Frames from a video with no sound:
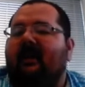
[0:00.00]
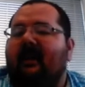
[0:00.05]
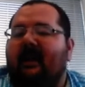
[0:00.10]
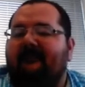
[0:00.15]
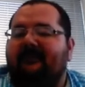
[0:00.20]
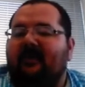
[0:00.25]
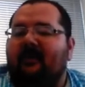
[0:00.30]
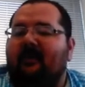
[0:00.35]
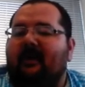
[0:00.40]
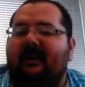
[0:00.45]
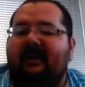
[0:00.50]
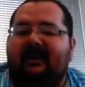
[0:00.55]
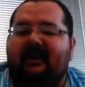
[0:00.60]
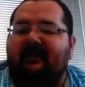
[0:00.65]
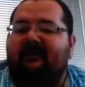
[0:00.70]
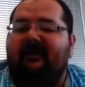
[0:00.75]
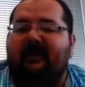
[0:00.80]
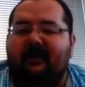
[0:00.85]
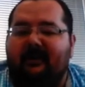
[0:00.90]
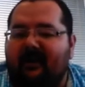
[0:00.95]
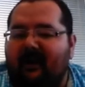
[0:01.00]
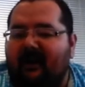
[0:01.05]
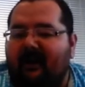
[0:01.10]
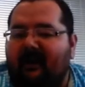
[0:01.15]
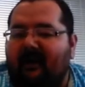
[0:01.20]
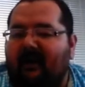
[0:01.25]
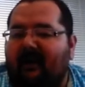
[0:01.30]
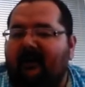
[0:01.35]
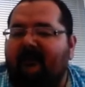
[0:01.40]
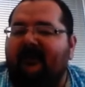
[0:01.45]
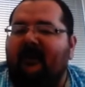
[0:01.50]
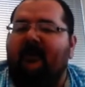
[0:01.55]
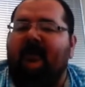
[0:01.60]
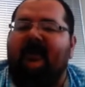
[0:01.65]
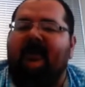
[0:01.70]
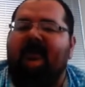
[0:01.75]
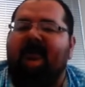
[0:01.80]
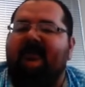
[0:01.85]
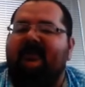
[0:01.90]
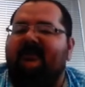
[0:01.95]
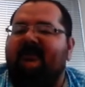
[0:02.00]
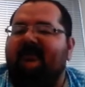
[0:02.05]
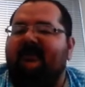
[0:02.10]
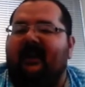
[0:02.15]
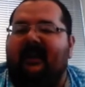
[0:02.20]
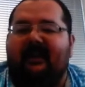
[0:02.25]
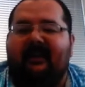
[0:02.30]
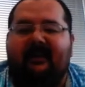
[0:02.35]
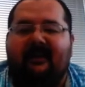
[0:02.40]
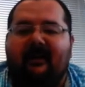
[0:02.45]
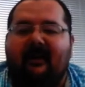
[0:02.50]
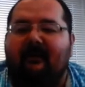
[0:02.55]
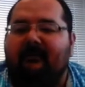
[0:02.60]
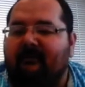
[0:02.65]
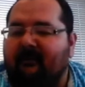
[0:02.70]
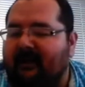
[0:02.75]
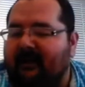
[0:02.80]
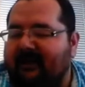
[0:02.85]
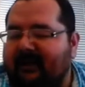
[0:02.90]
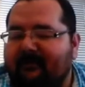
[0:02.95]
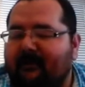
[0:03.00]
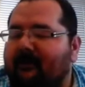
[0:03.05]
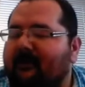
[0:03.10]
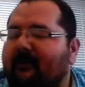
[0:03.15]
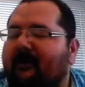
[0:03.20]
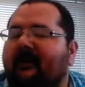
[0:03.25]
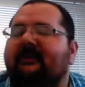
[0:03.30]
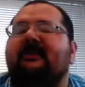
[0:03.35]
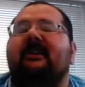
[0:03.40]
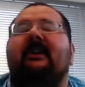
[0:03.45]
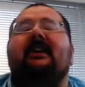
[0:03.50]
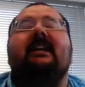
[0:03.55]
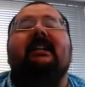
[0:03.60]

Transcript: If you wanted a grill guard, if you wanted like running boards,